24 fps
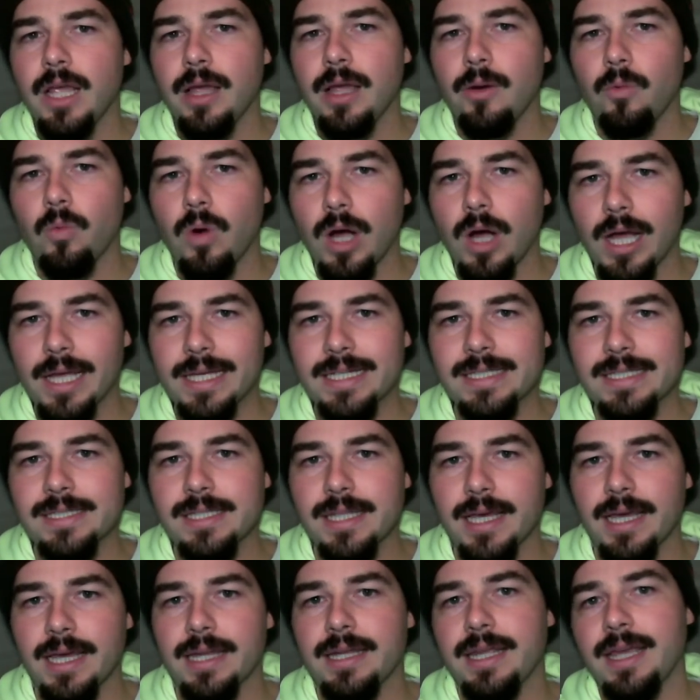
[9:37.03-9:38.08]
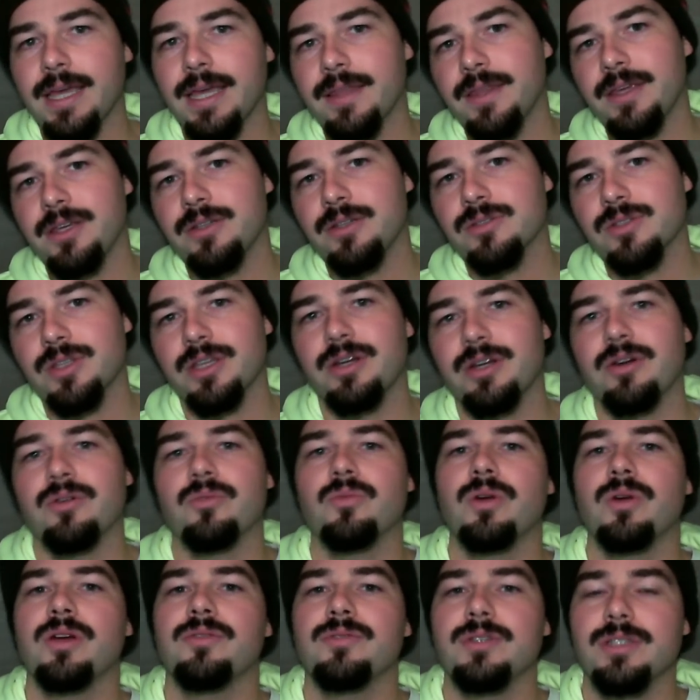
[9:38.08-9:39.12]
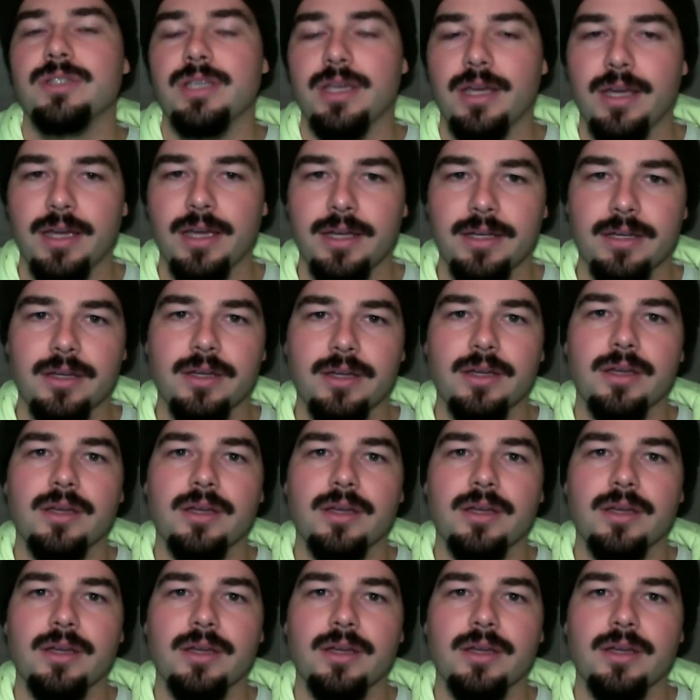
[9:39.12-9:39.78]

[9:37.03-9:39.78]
And why is that? And they usually don't rev as high.